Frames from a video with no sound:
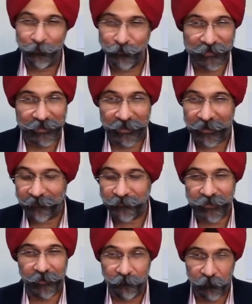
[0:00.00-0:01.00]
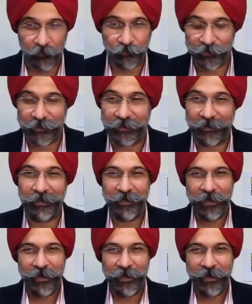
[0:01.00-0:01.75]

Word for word: lose lives unfortunately